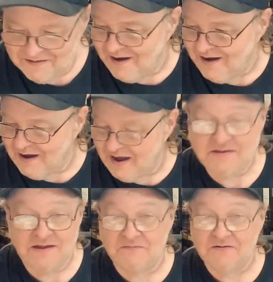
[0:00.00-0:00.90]
I
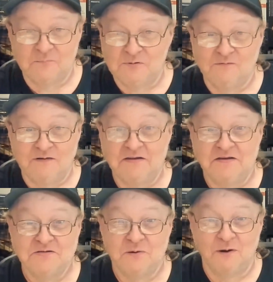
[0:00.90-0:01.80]
did have a couple of
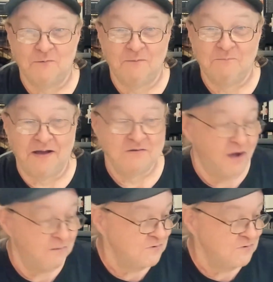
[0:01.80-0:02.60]
ideas I want to run by Dom. We'll